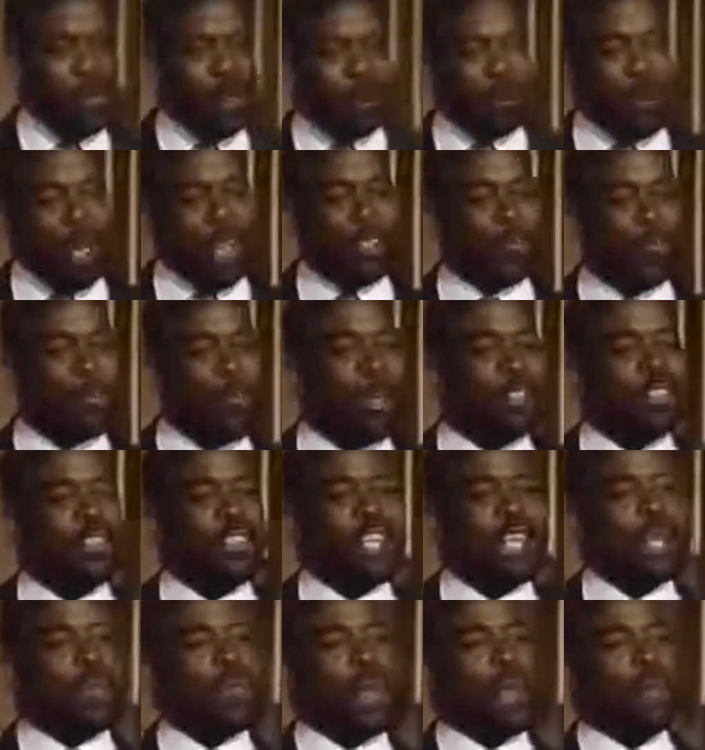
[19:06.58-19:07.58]
baseball
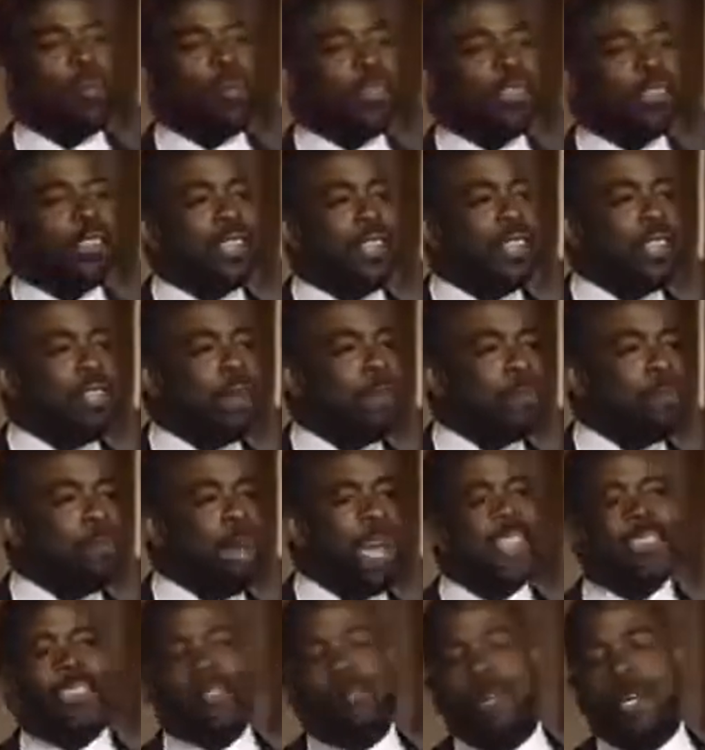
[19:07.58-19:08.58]
team that was in the
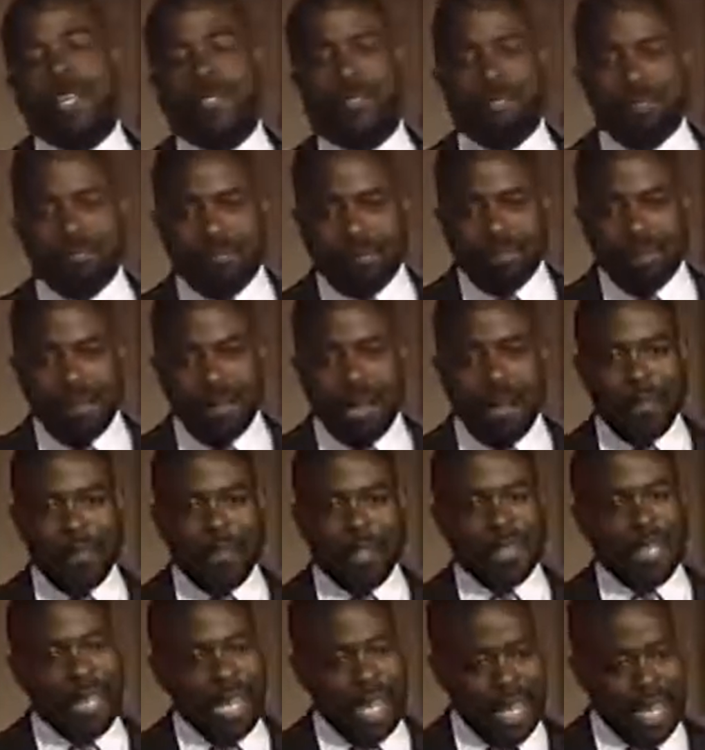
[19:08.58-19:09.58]
basement of the
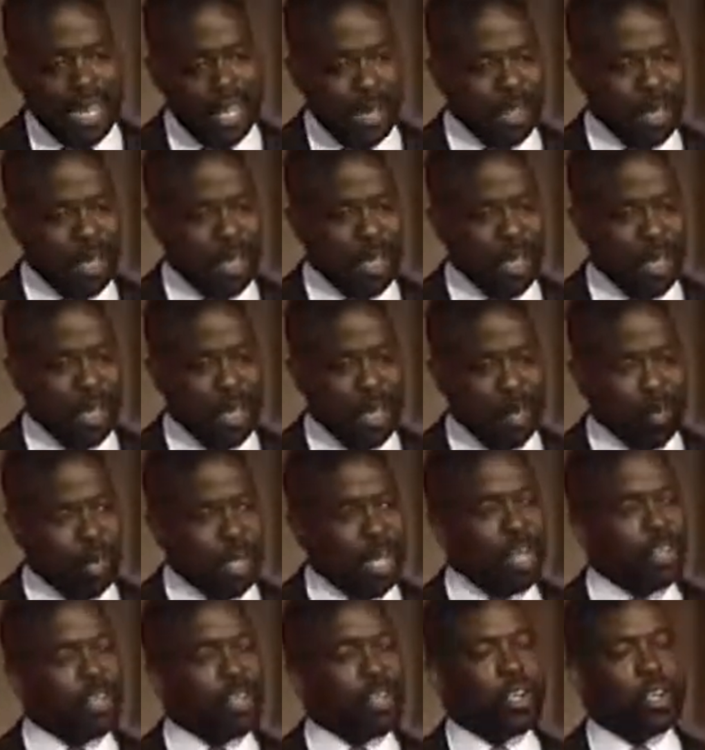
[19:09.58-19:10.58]
league when
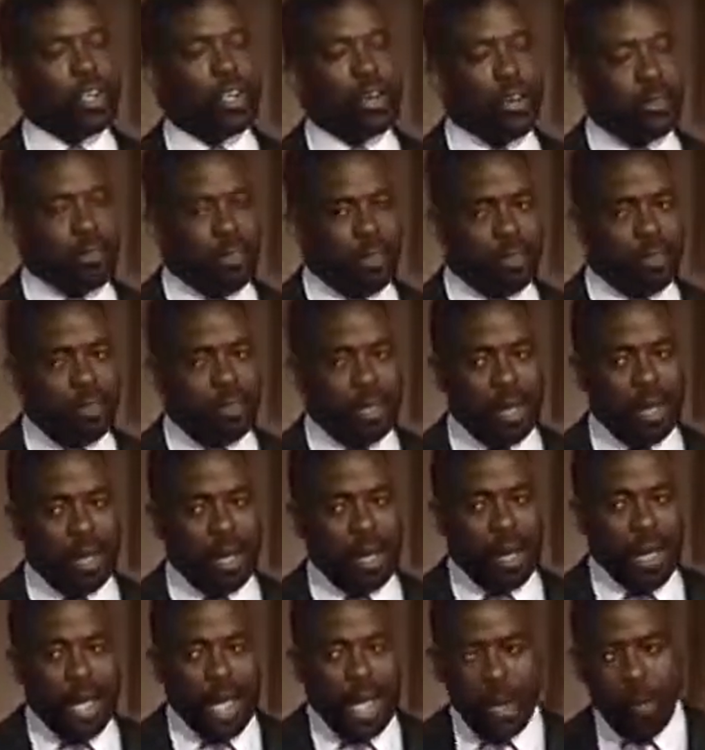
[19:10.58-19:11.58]
he took it over.
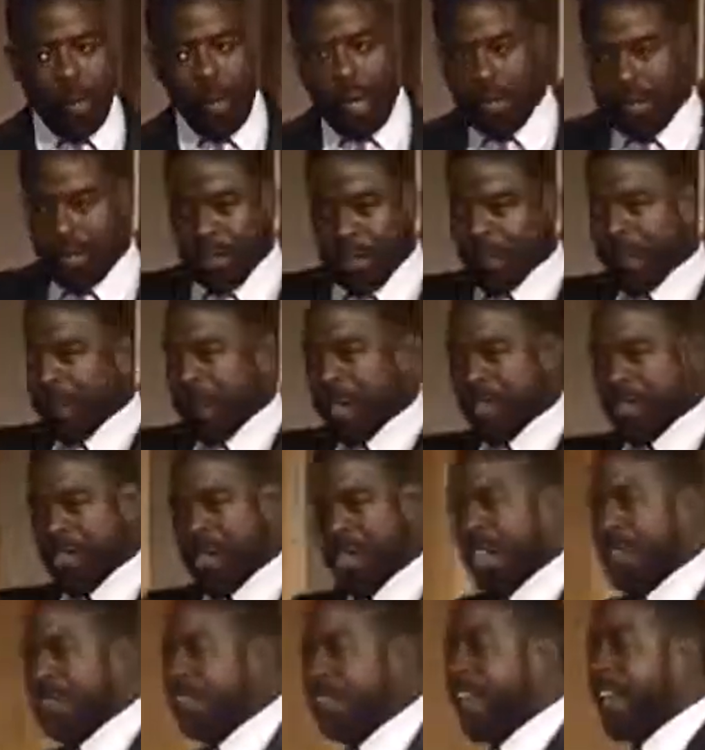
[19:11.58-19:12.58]
He went to the pitcher
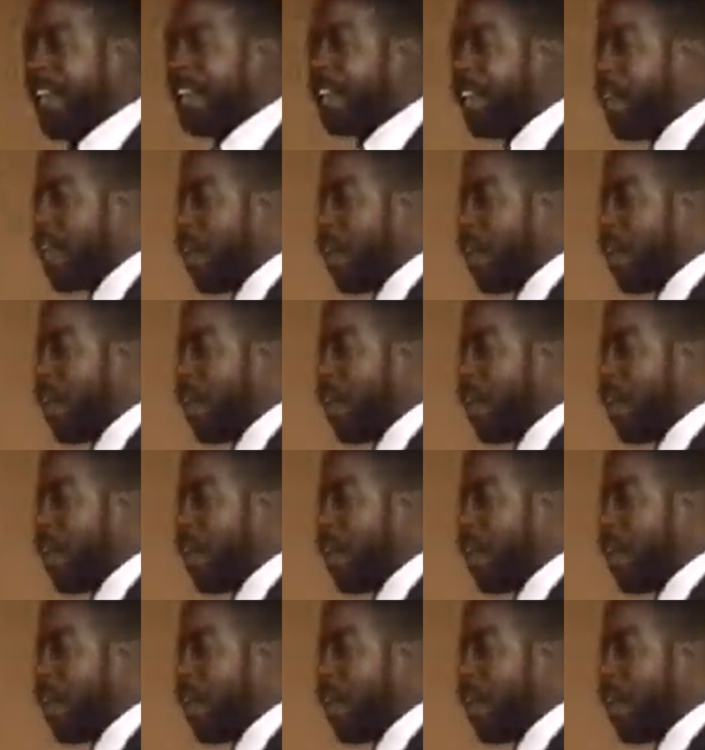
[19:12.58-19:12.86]
and he said,